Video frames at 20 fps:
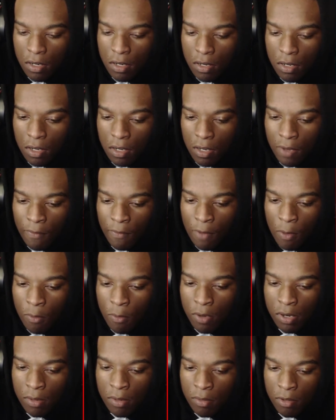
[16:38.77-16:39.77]
if i
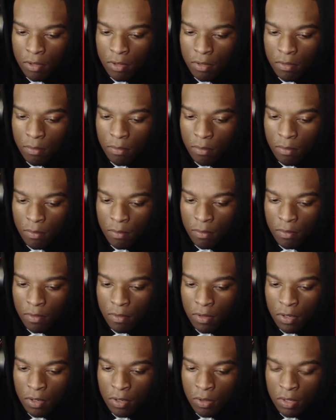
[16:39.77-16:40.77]
want to
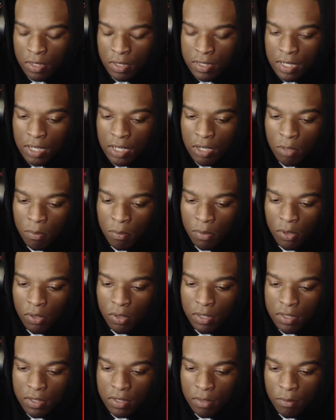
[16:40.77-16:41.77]
you know continue to build
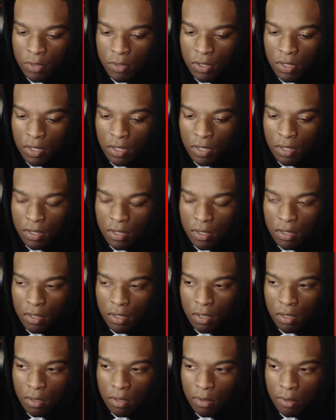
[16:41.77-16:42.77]
this community
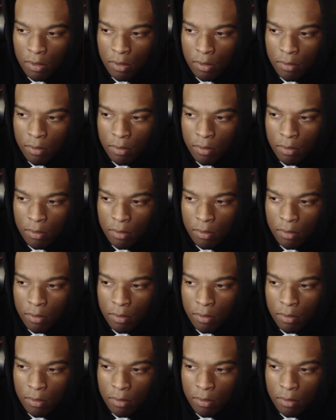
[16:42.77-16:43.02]
um